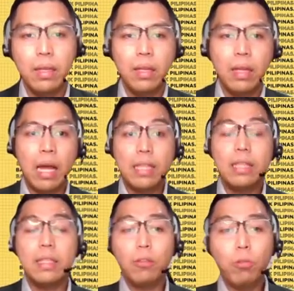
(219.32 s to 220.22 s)

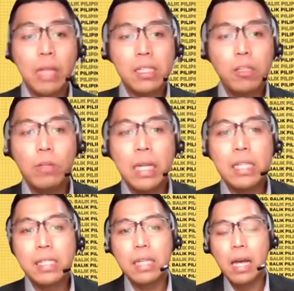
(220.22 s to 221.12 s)
The Tuklas
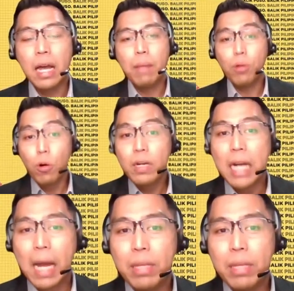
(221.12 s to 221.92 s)
Lunas program